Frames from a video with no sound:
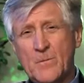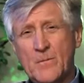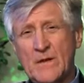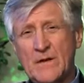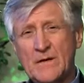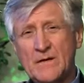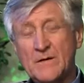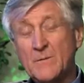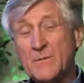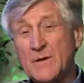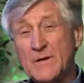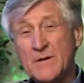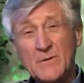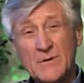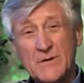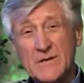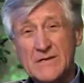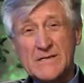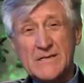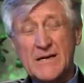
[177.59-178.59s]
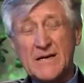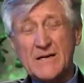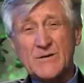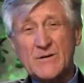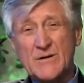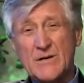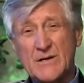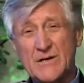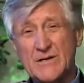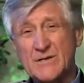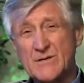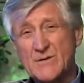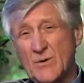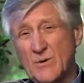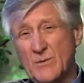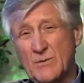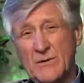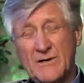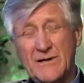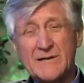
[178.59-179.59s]
demineralization is
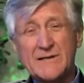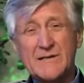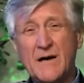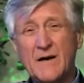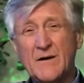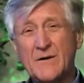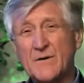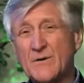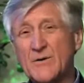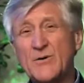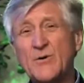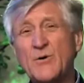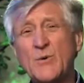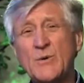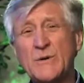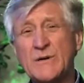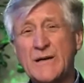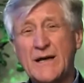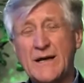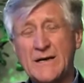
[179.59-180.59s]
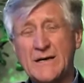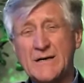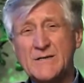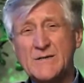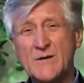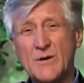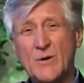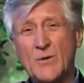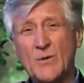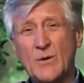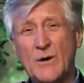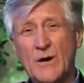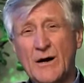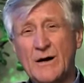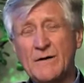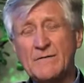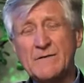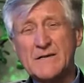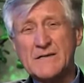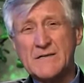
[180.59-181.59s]
normally a ton or two a day. So
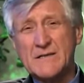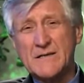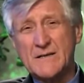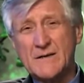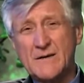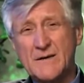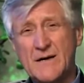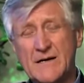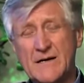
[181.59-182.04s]
obviously there